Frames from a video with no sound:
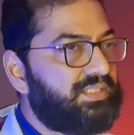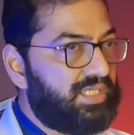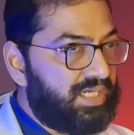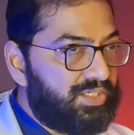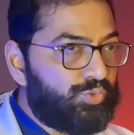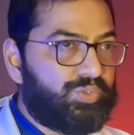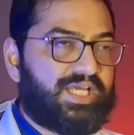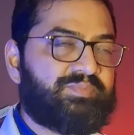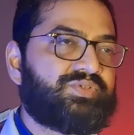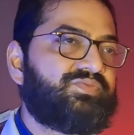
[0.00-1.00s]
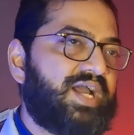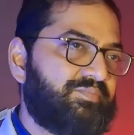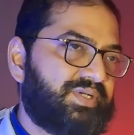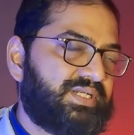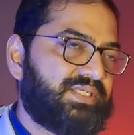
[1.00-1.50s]
There are two types of
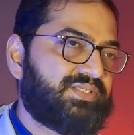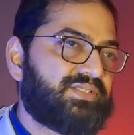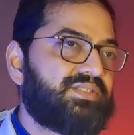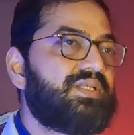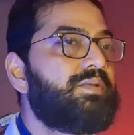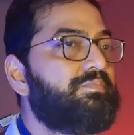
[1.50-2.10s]
hypertension,